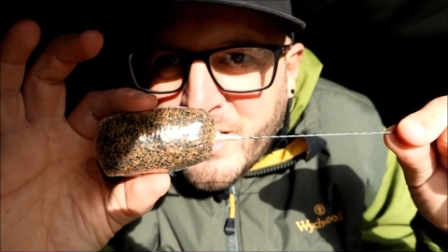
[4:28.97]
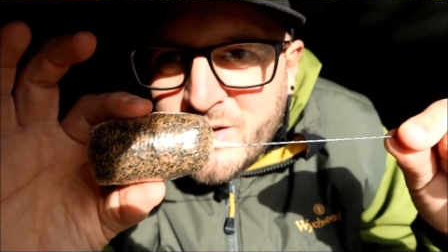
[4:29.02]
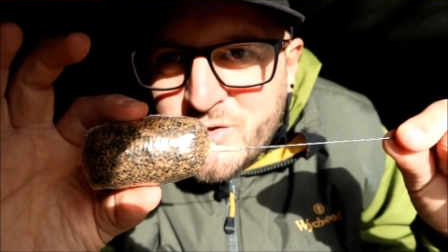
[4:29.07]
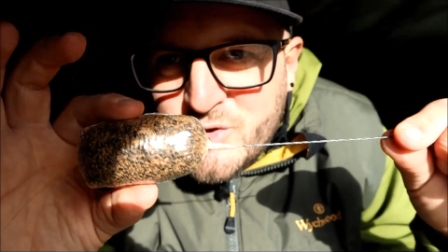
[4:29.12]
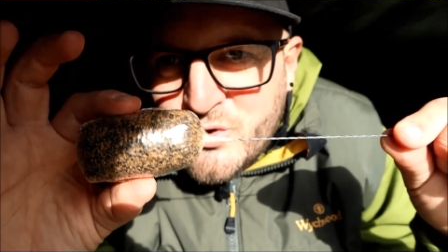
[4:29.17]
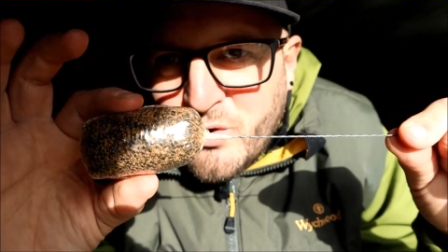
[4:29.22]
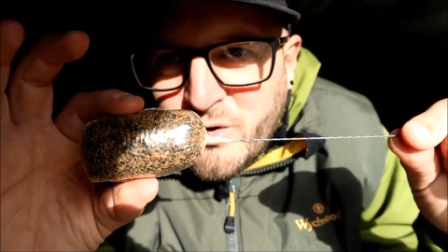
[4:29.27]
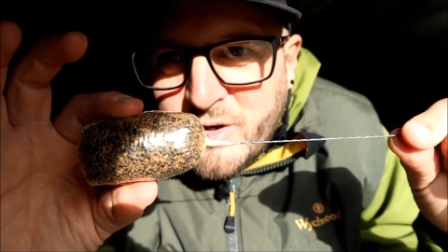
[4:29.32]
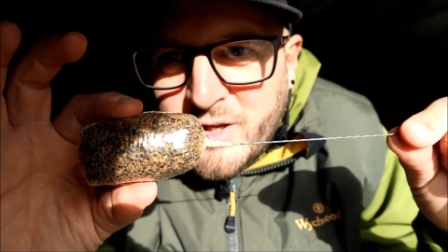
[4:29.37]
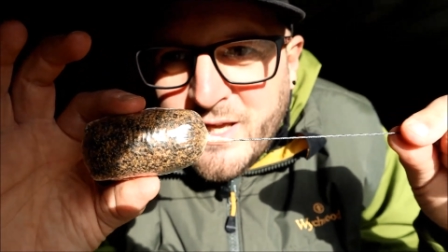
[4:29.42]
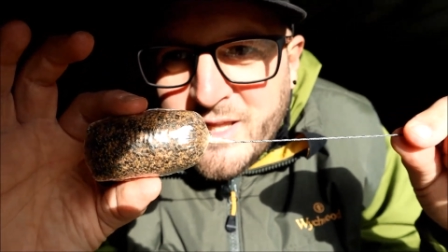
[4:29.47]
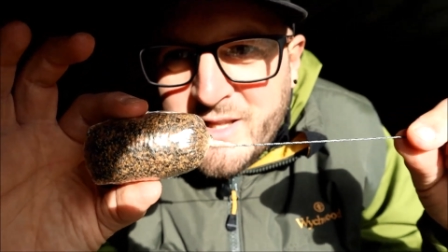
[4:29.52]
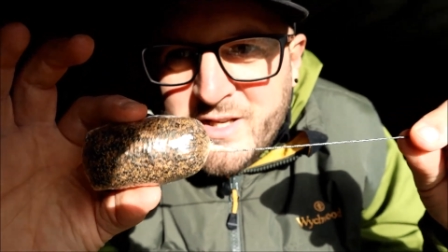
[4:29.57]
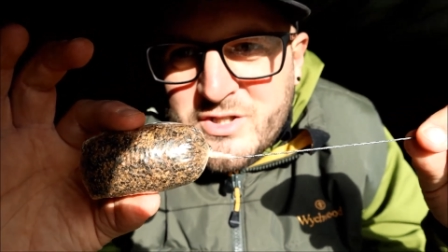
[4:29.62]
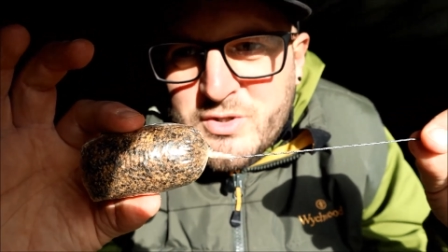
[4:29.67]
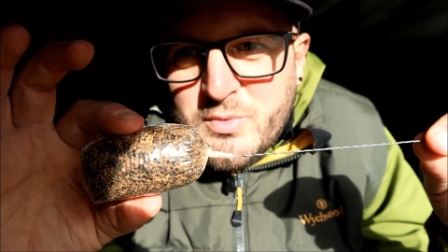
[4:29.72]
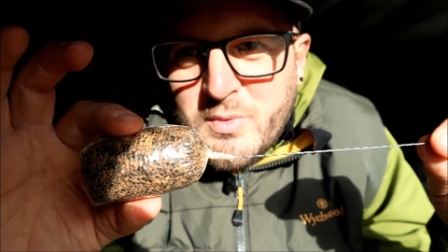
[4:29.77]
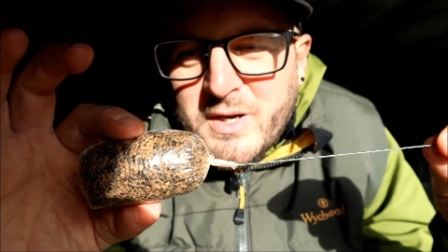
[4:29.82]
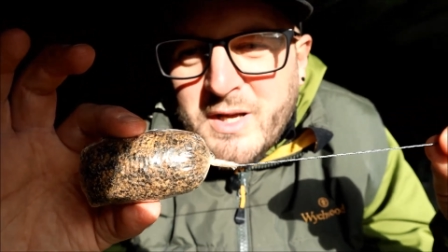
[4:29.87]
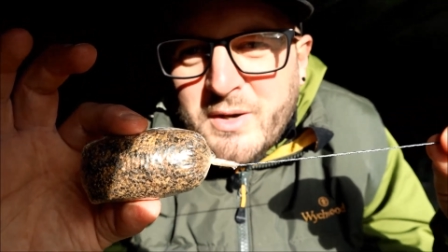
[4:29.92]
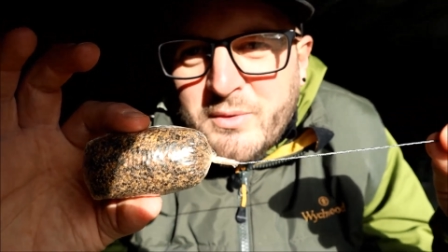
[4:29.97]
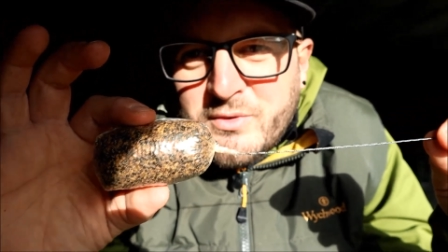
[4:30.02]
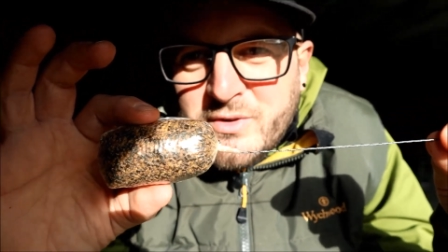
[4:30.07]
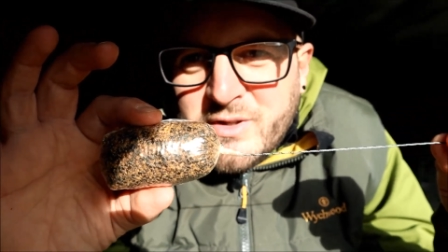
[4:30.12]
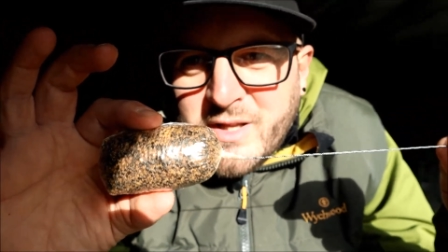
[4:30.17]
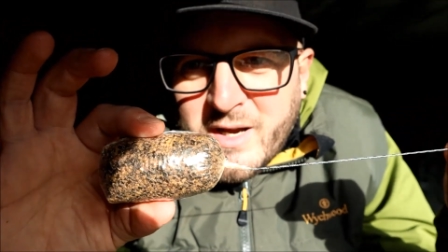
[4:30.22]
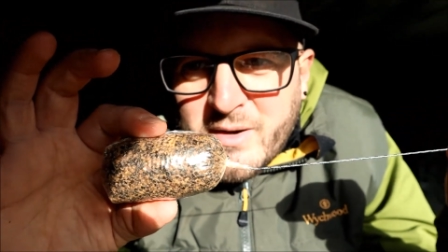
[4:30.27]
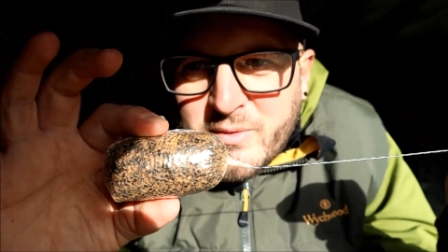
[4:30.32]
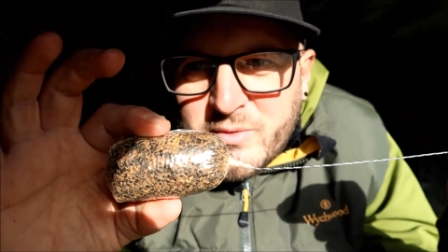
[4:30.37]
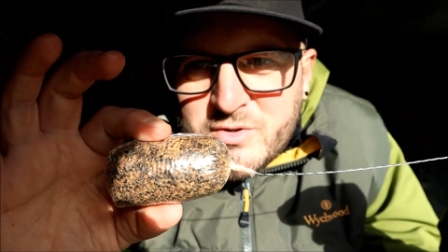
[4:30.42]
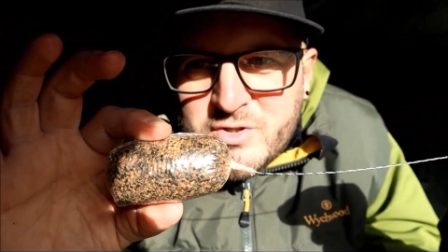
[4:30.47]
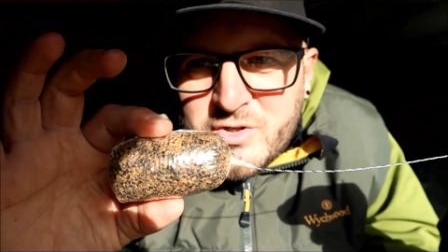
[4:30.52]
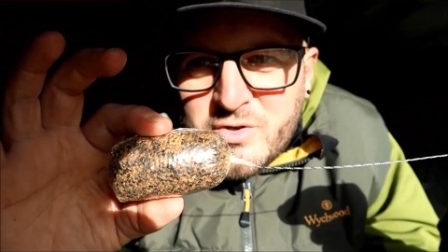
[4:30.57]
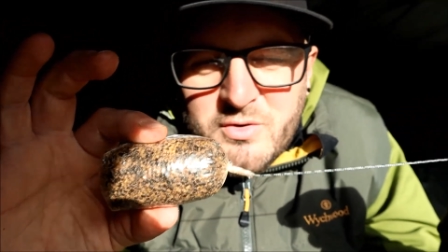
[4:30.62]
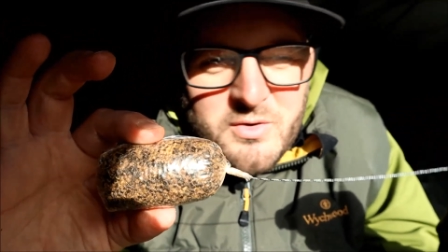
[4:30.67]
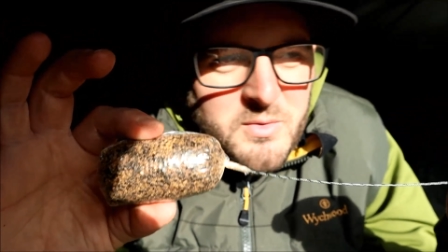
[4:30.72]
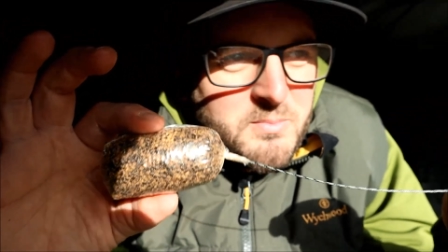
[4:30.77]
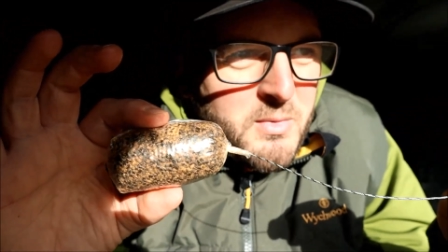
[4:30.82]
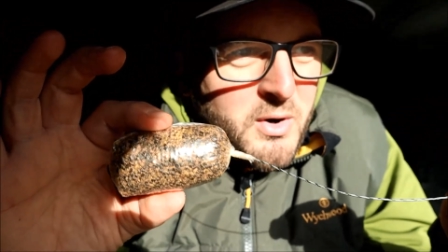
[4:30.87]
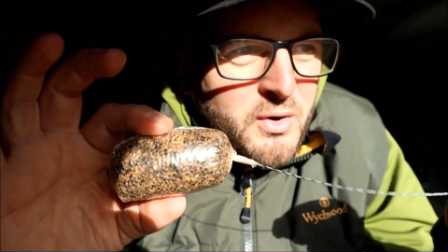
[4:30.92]
and try and get this one out down
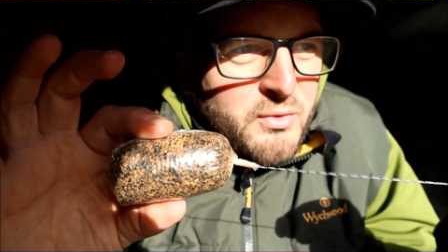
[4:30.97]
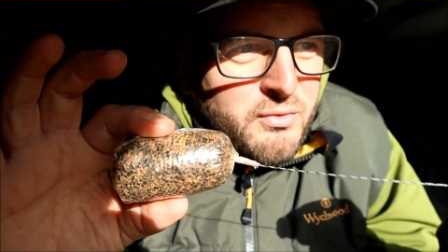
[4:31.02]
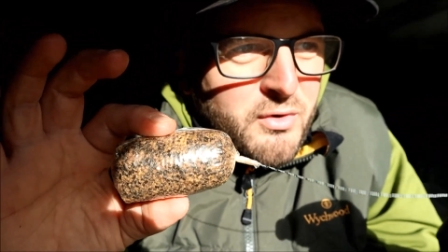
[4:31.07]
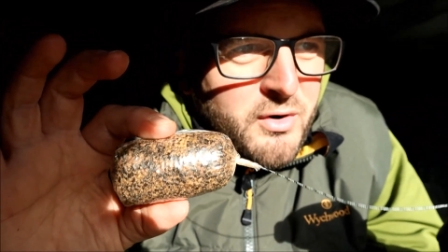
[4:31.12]
to my